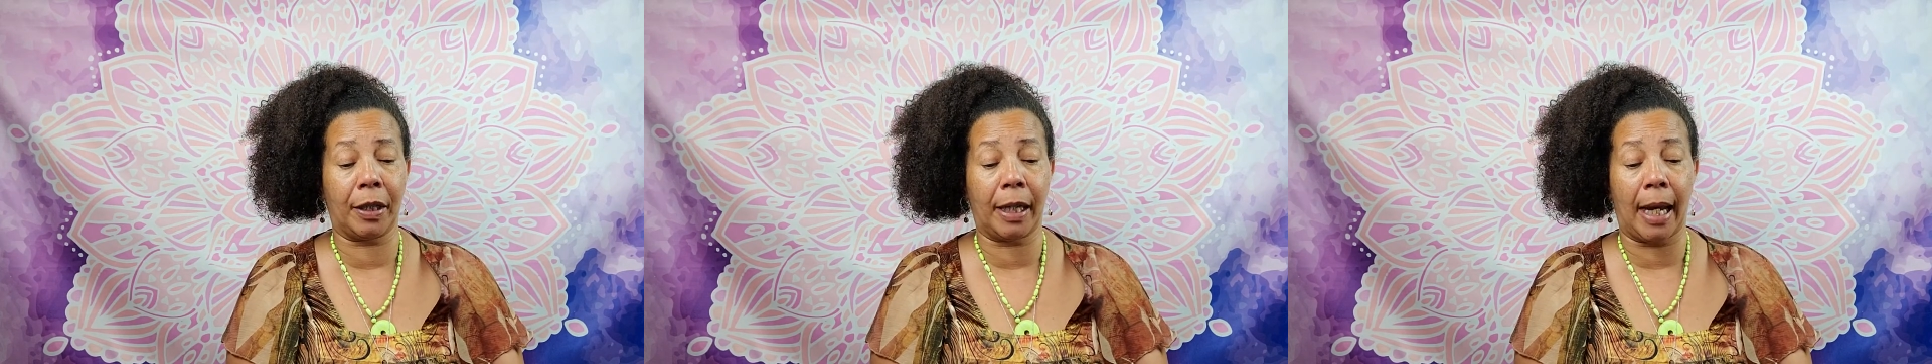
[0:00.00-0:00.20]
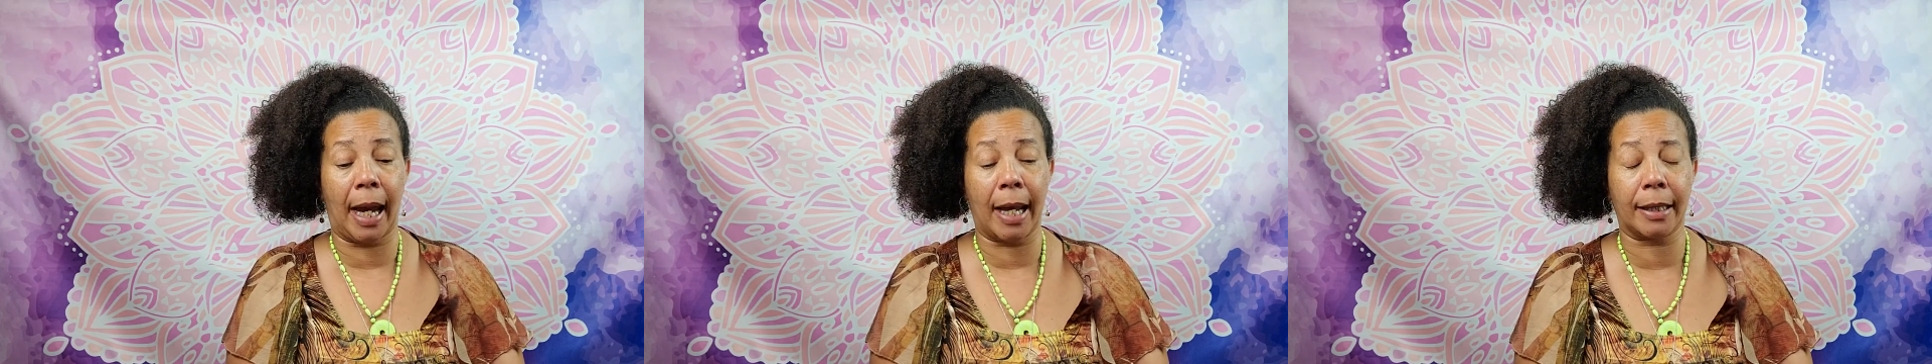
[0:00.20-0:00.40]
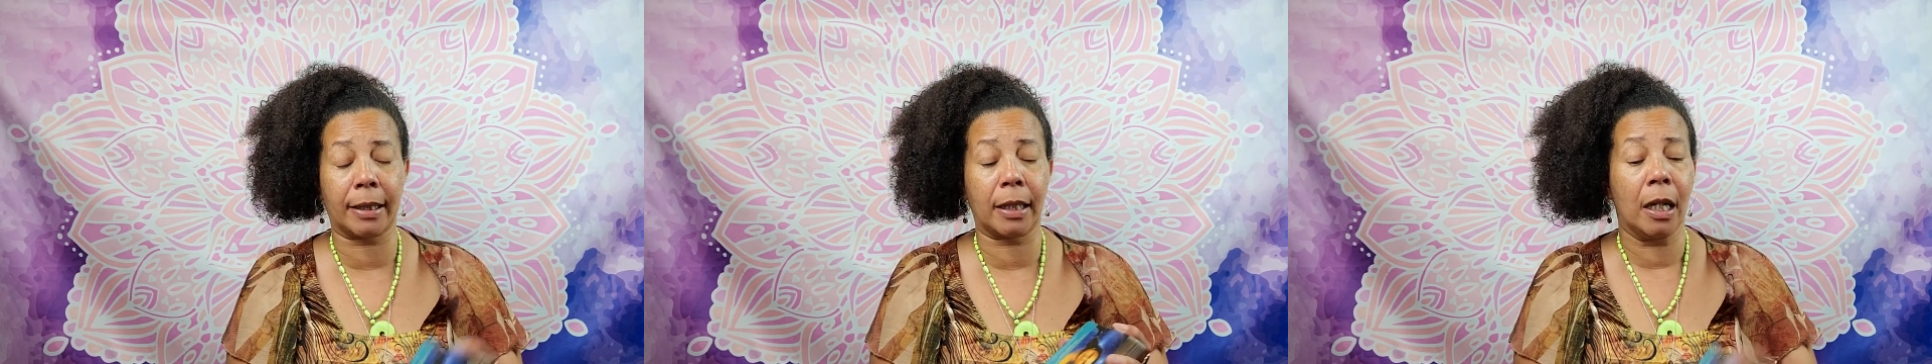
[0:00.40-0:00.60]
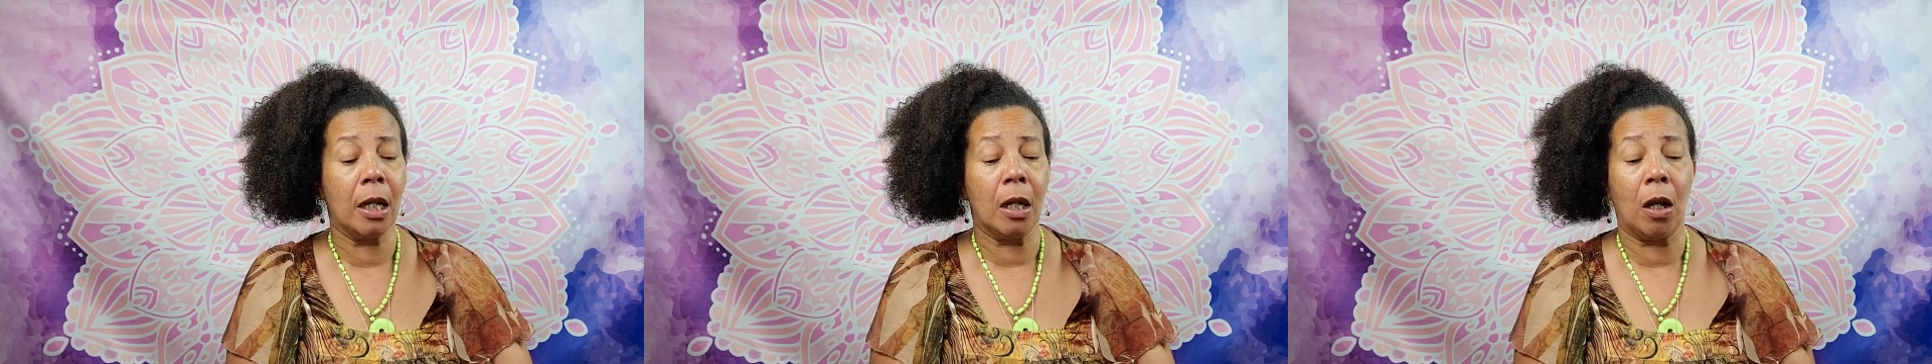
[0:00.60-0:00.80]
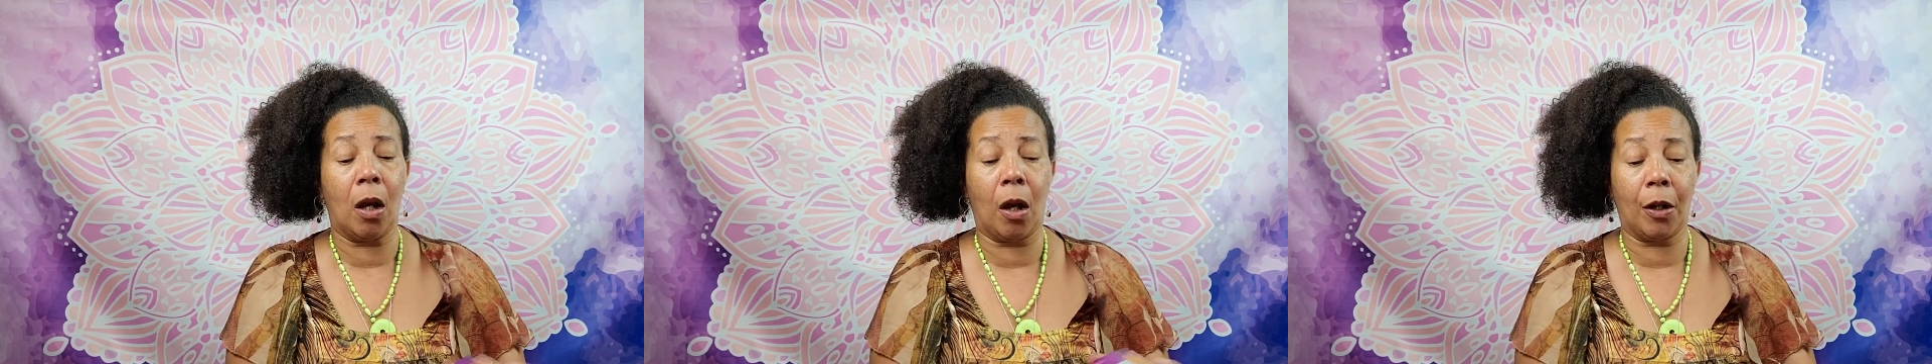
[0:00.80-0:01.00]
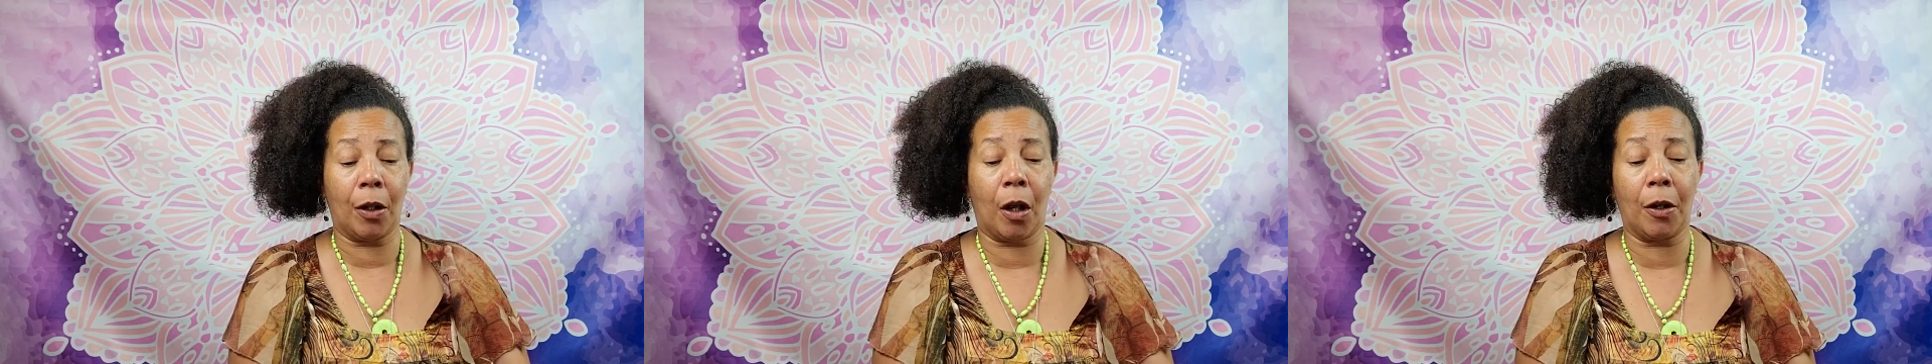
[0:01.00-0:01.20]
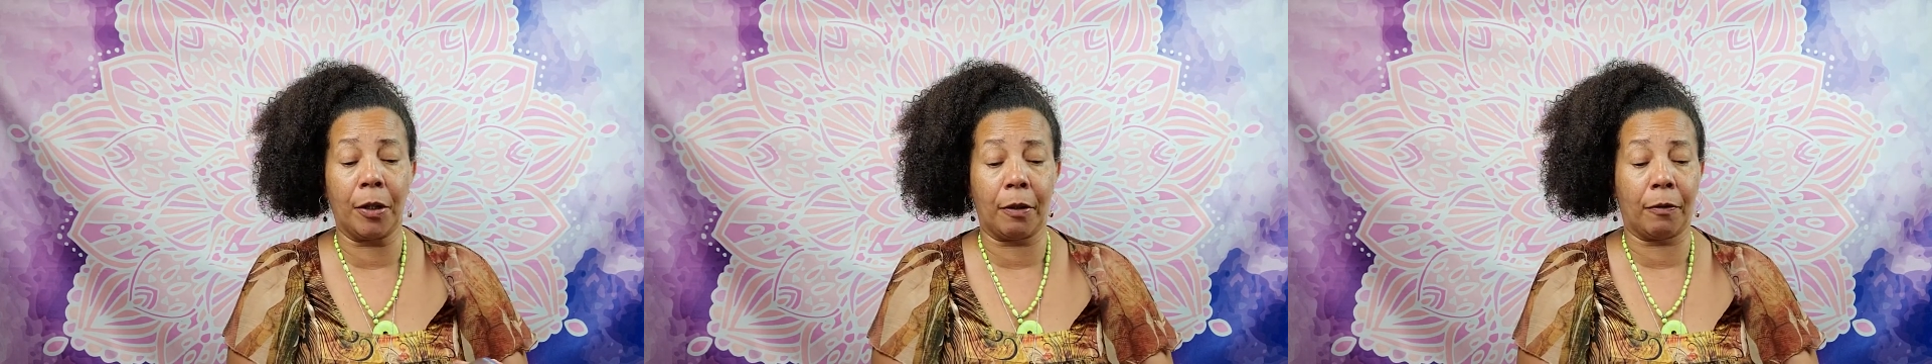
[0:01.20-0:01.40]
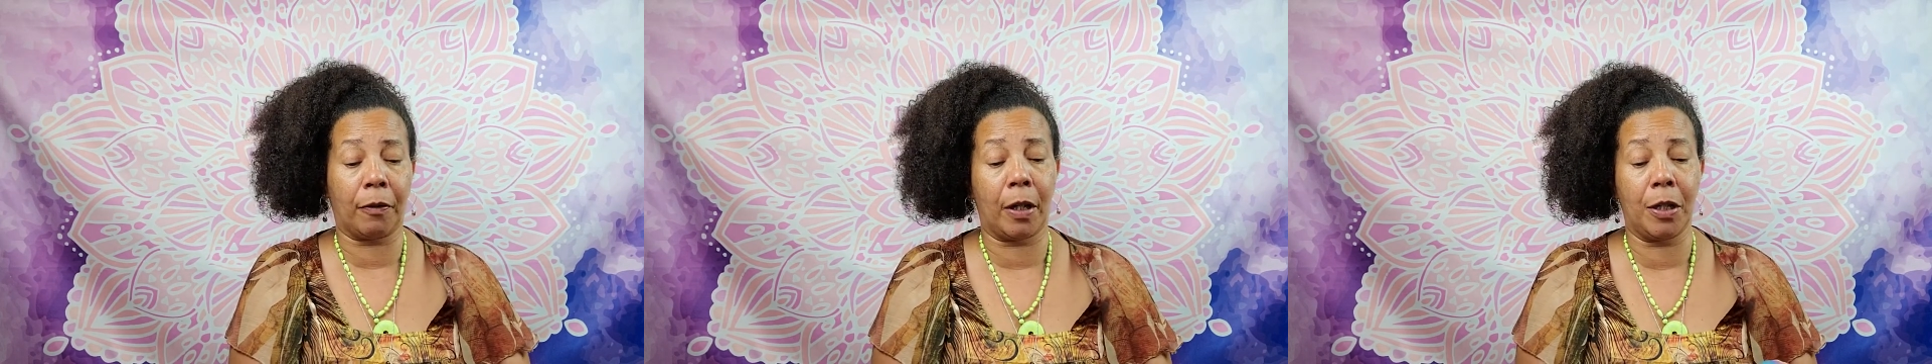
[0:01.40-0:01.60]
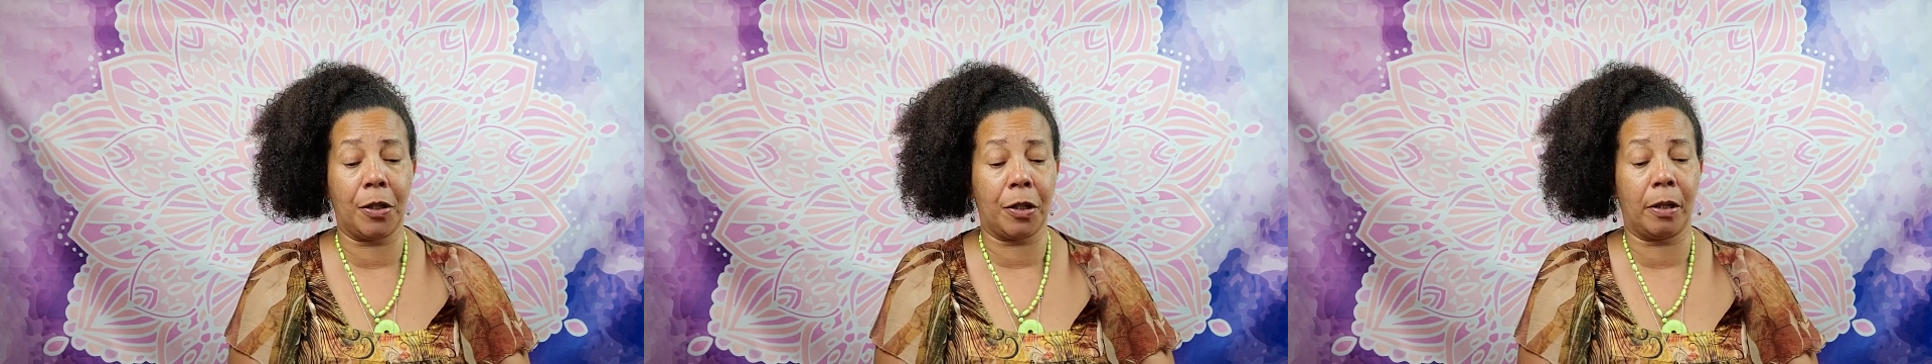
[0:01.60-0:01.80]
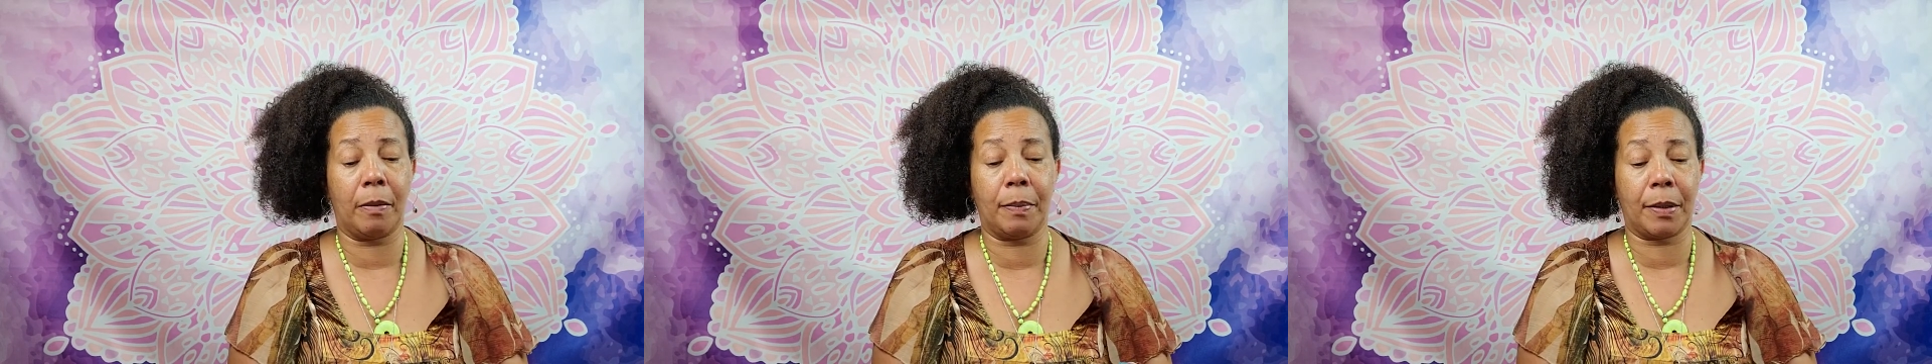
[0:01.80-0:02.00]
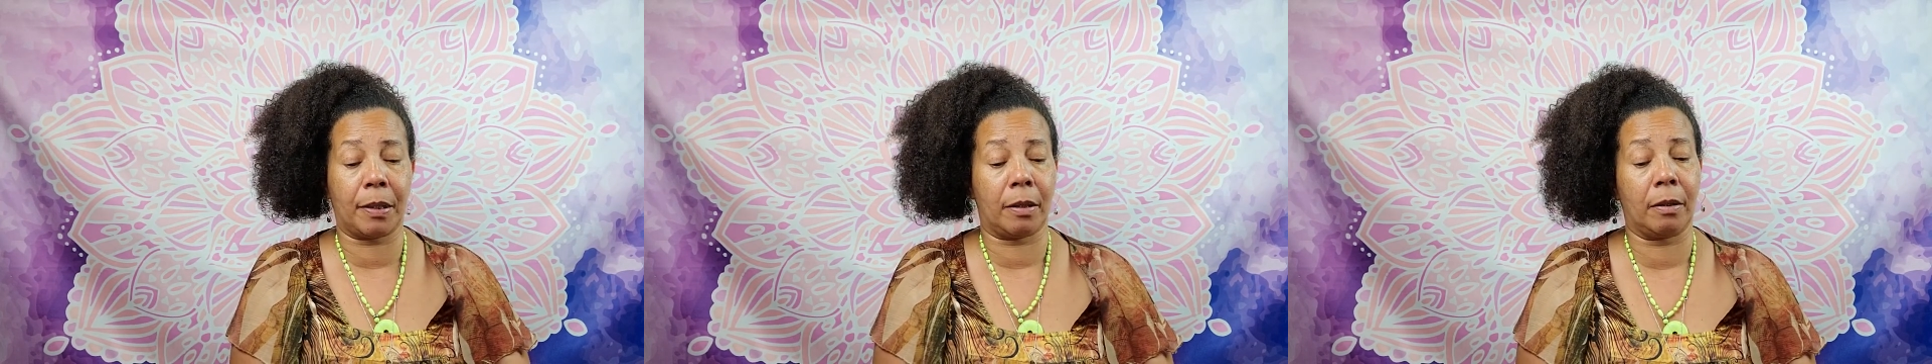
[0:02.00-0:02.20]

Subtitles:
gas on all your friendships.